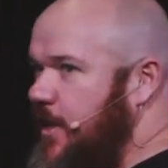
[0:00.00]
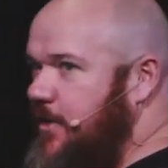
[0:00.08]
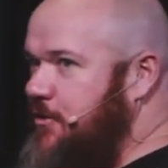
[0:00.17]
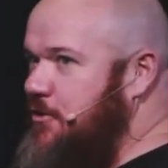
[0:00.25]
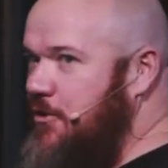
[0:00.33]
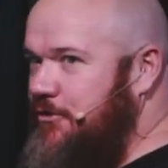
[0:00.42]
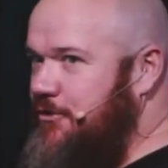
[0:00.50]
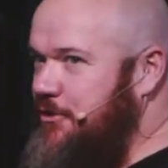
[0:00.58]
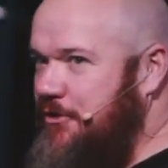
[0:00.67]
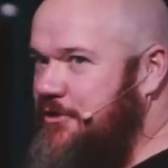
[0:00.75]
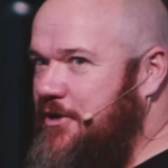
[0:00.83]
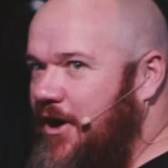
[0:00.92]
he's a good,
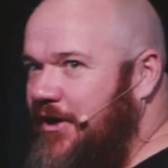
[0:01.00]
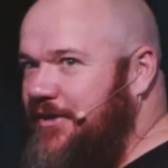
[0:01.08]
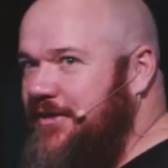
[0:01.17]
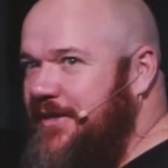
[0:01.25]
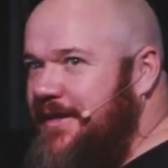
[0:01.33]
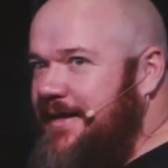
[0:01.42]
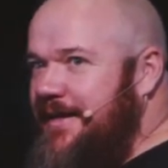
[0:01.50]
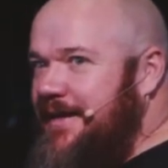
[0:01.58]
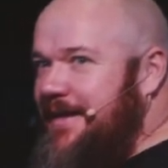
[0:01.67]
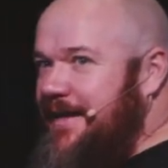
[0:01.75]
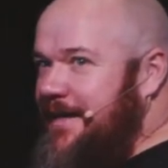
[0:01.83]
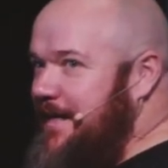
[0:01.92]
good God
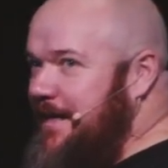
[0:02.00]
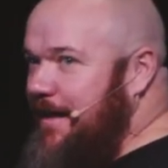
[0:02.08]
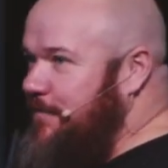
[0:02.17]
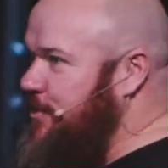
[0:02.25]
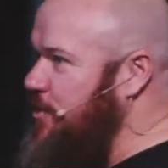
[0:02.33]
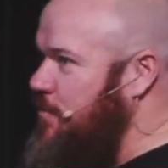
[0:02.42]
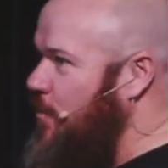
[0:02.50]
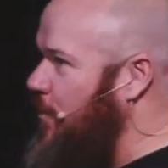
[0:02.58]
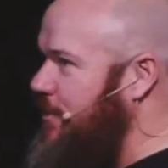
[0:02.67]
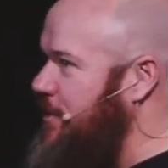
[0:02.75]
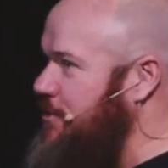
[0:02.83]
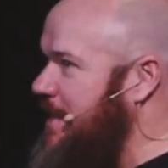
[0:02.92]
and He loves you more
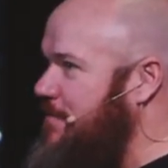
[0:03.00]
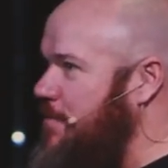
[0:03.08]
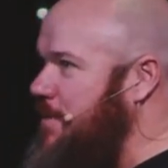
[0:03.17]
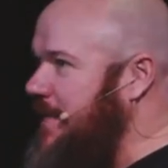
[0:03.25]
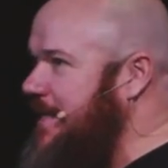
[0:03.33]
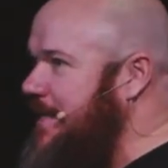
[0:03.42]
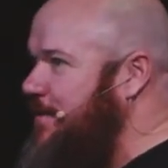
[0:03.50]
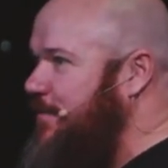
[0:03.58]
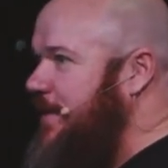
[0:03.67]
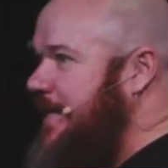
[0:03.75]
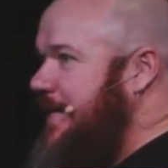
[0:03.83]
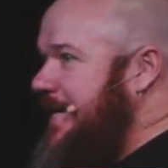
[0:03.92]
than you'll ever believe.
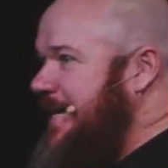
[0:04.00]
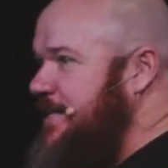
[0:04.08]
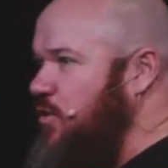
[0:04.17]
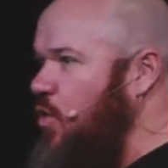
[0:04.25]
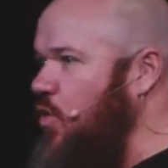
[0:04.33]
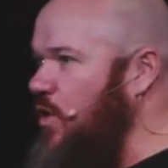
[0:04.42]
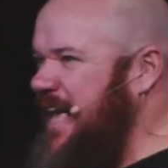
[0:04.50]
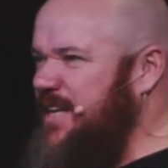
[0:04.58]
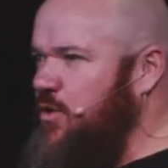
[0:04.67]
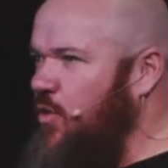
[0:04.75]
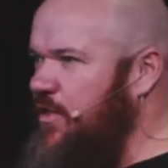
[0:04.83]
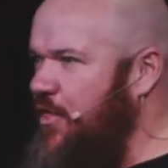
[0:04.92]
He's all, he
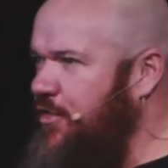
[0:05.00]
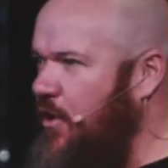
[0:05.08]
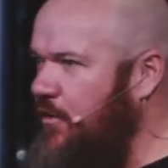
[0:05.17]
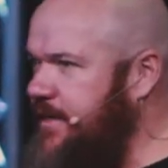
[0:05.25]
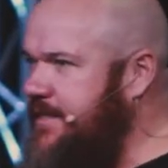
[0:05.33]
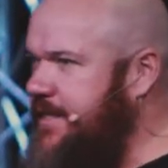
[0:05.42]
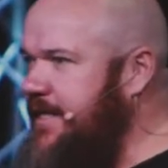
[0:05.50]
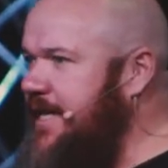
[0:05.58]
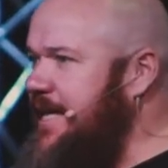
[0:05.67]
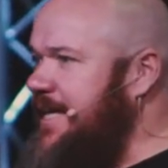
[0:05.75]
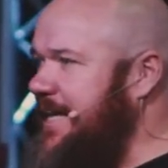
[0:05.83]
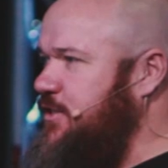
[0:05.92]
has all the authority,
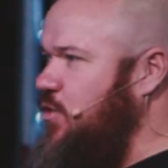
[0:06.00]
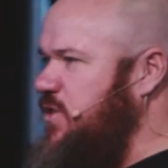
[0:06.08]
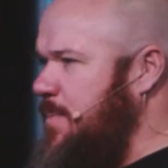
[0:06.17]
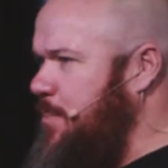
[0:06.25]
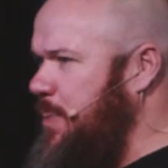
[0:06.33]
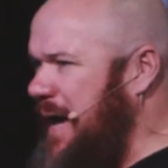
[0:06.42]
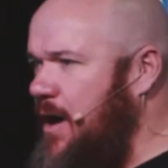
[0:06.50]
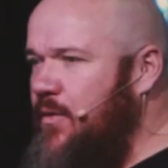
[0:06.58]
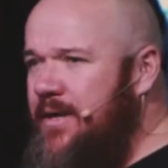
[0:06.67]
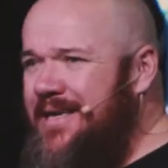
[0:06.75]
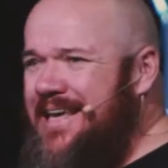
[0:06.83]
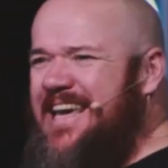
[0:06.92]
He has all the
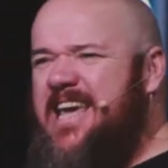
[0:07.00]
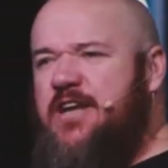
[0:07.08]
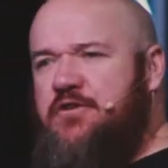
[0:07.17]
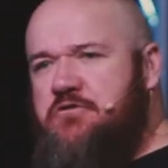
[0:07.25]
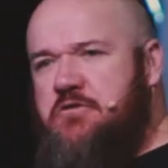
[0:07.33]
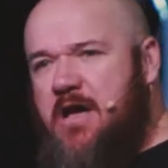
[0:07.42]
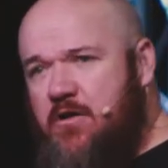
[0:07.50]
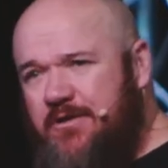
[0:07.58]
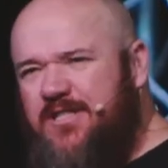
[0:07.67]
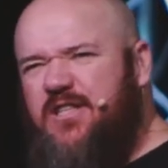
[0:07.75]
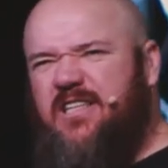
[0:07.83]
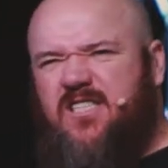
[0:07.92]
power. He
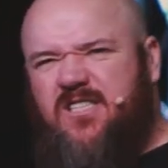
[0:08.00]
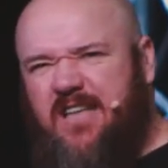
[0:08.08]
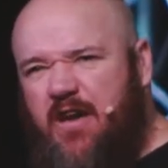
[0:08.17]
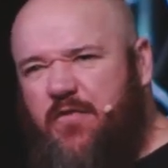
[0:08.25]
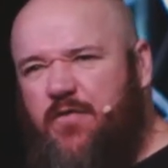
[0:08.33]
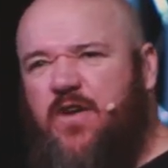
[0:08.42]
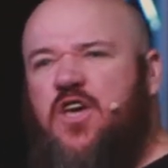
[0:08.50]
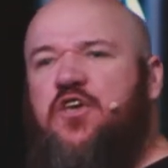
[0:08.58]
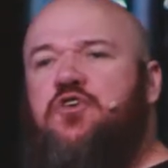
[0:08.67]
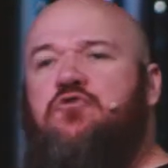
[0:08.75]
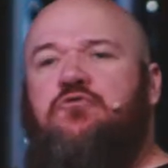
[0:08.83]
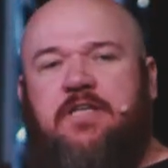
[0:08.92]
knows the stuff
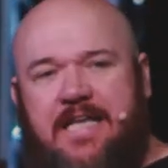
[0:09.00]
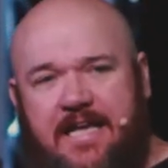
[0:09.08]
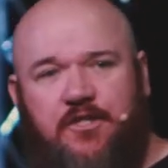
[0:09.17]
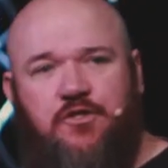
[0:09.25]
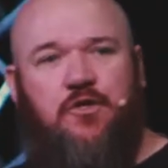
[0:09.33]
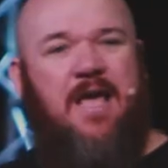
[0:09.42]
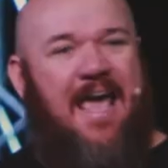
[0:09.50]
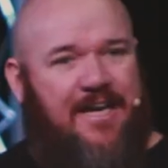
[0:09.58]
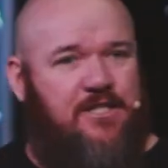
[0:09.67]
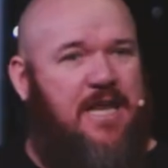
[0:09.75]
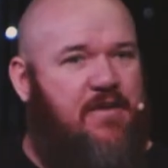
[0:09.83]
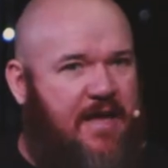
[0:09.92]
you need to
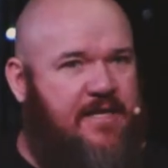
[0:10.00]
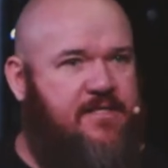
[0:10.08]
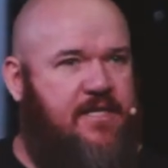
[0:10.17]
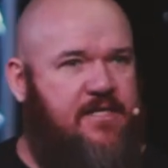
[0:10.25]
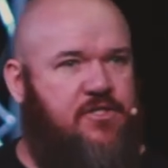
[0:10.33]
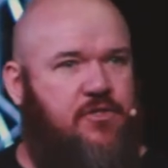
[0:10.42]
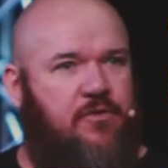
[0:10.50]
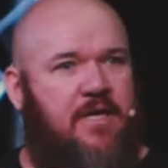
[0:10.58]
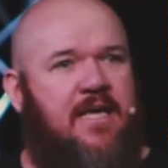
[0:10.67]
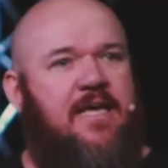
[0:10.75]
actually have access to.